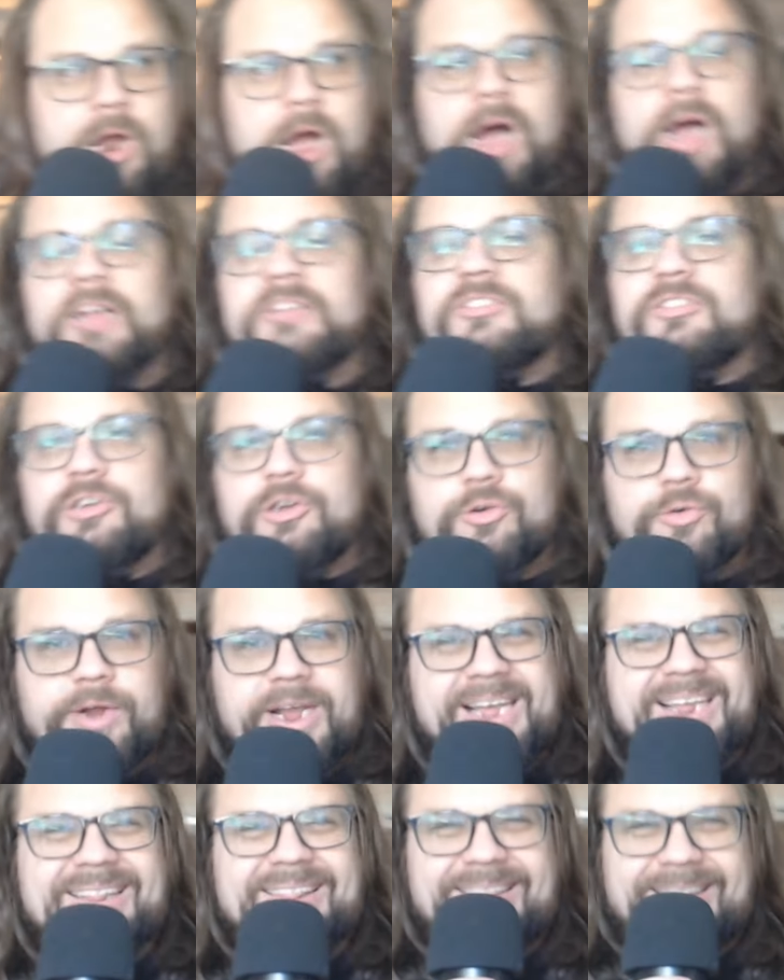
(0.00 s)
ought to
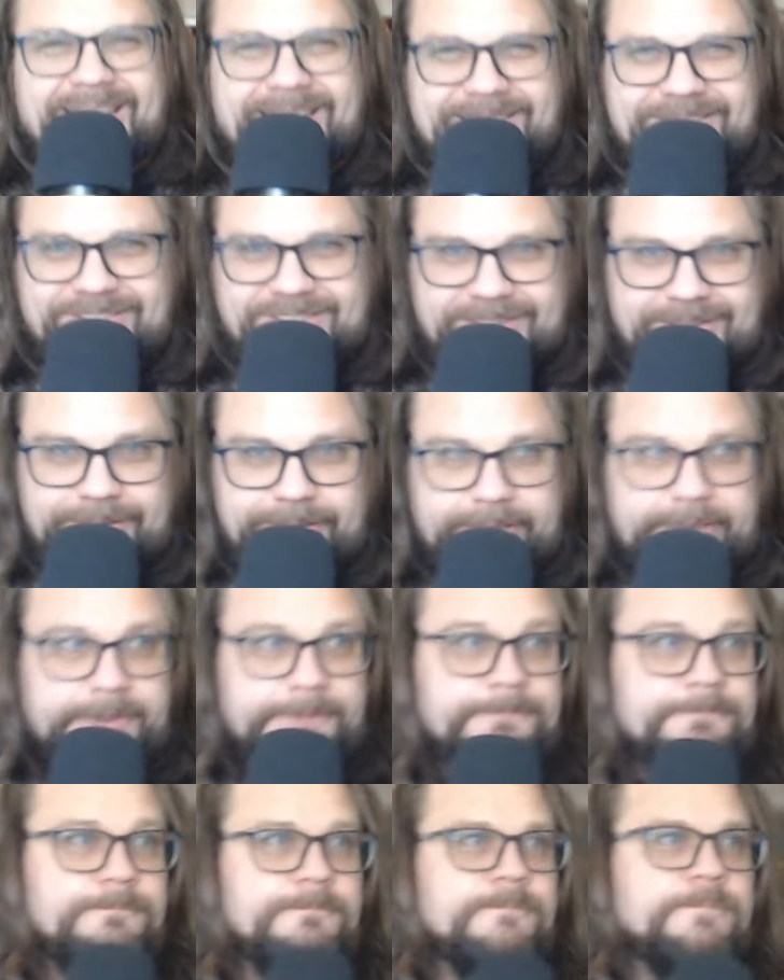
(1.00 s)
create logically.